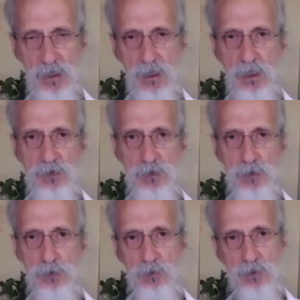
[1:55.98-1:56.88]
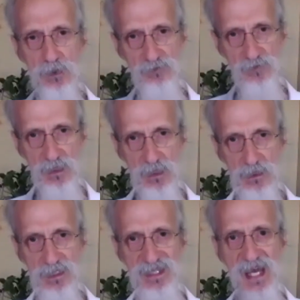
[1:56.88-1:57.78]
to convey
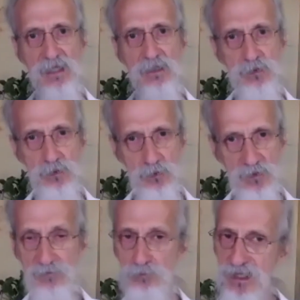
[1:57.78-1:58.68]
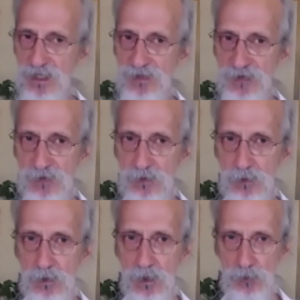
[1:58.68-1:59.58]
an attitude of peace,
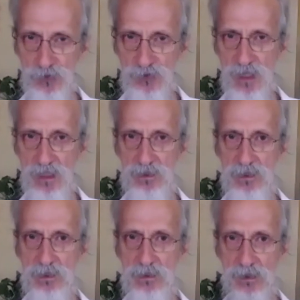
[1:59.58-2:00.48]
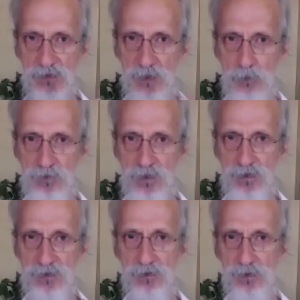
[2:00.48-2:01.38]
understanding,
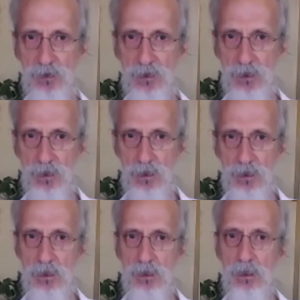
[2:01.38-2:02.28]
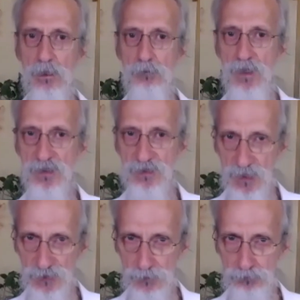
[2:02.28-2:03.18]
acceptance,
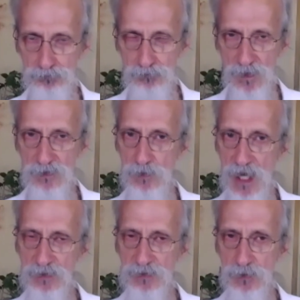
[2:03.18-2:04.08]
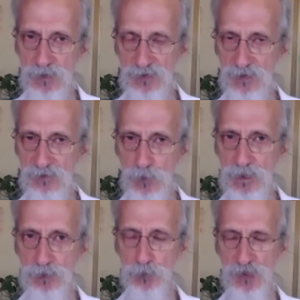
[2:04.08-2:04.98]
meditation. So attitude, that's a very
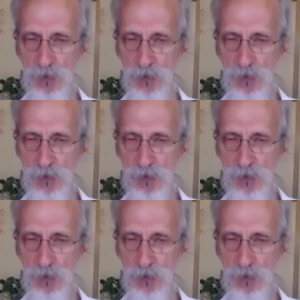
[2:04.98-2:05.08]
interesting way